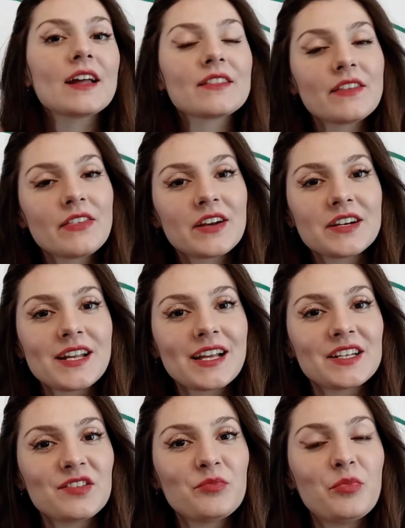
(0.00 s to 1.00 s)
And the third
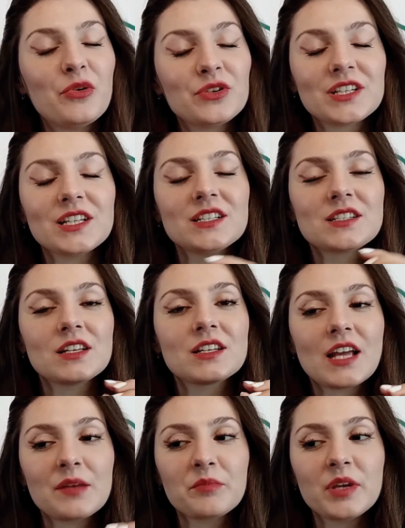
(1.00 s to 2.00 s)
negative point is
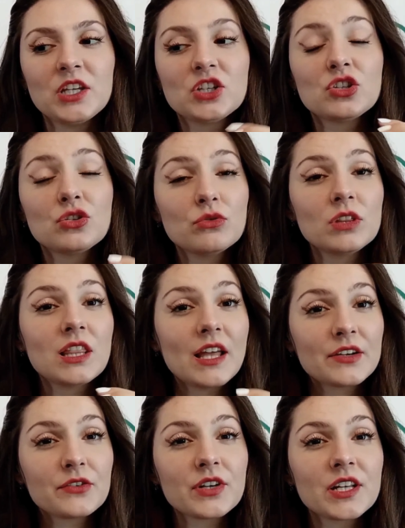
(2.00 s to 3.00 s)
it can be too
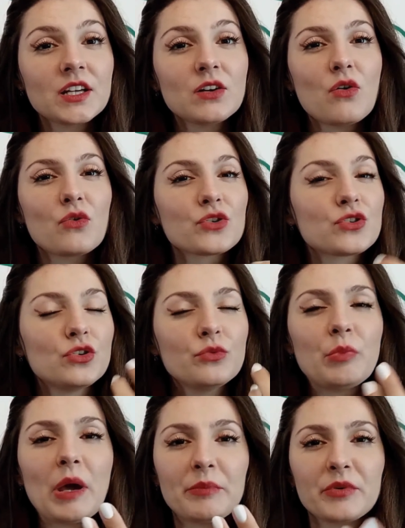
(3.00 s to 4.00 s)
leathery or
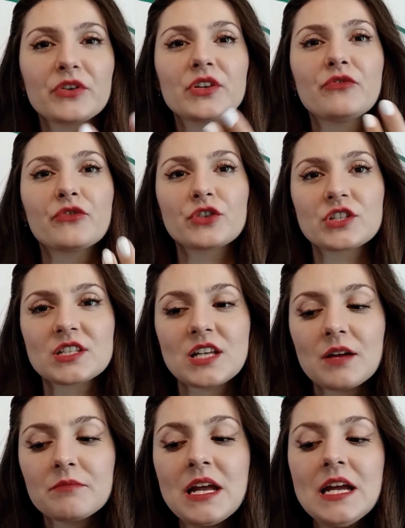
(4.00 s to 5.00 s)
too peppery for
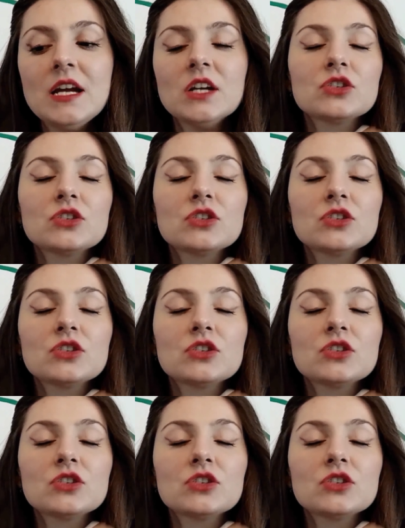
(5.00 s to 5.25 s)
some.